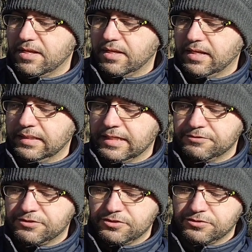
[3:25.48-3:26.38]

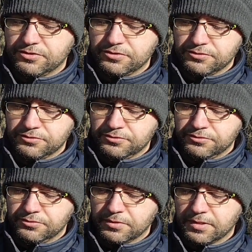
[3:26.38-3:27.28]
allows you
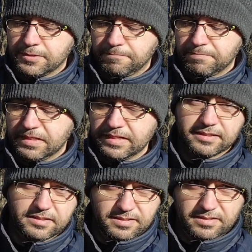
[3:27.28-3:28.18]
to
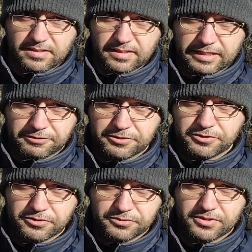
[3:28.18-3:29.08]
not allow you to
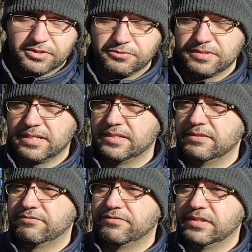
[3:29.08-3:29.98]
use those kind of
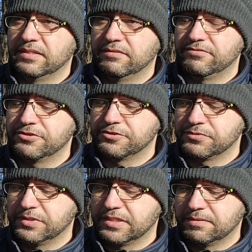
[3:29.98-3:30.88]
features
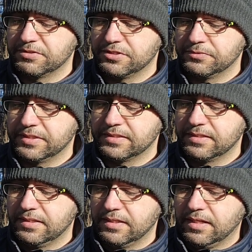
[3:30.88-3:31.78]
when it comes to it.
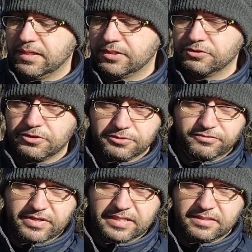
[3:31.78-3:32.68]
You could
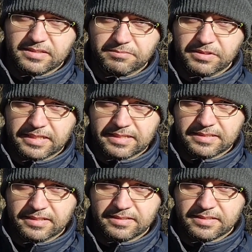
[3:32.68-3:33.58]
find some glass
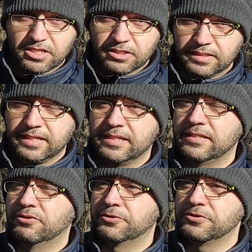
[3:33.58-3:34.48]
that's online,
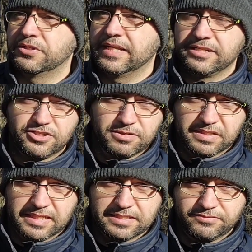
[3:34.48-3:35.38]
or you could etch some
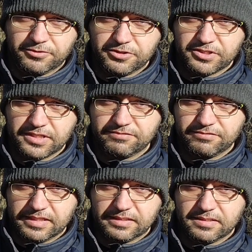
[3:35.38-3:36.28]
glass for yourself
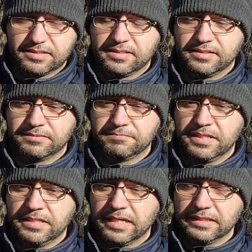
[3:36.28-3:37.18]
that
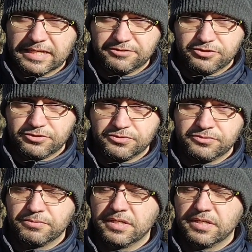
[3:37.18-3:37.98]
allows you to